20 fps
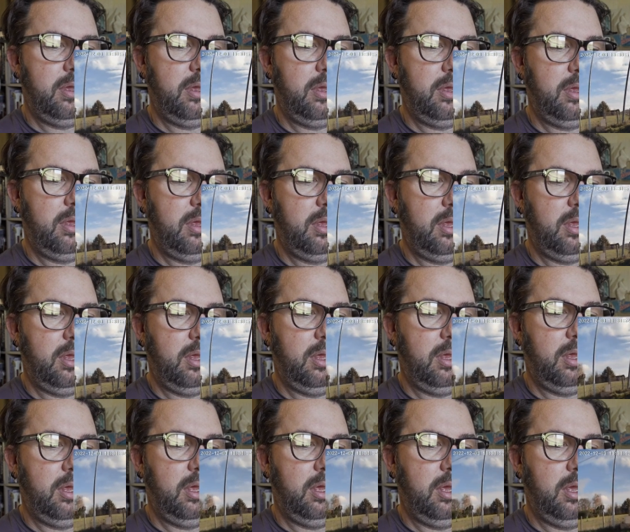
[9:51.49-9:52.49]

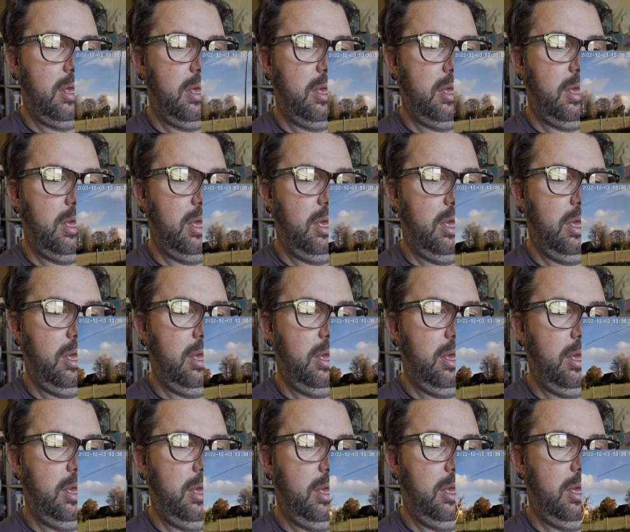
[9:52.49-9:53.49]

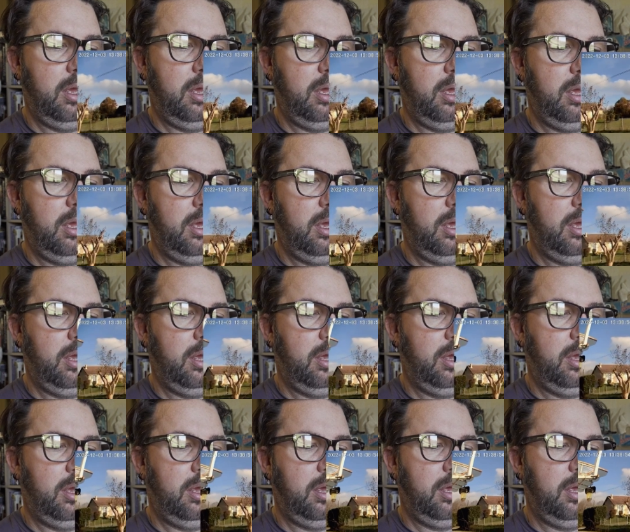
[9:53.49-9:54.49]

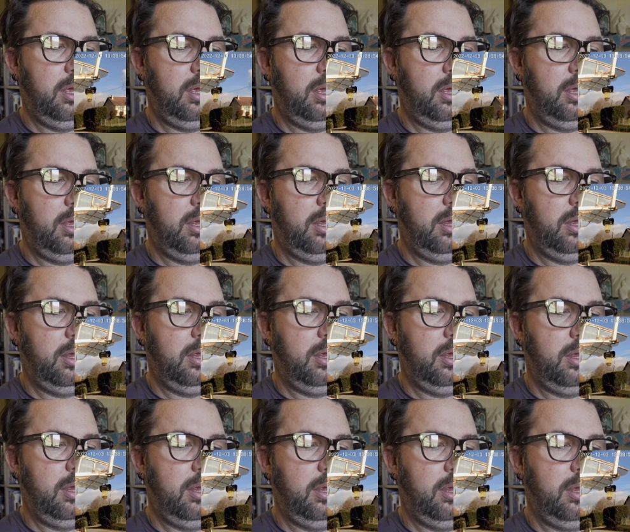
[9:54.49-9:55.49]

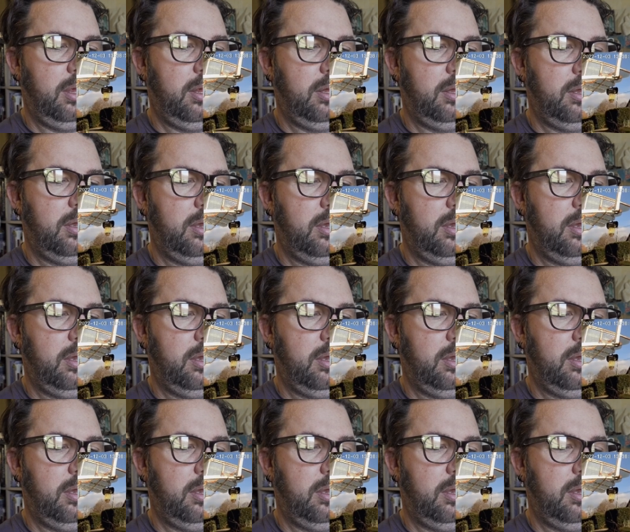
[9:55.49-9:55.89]
[no speech]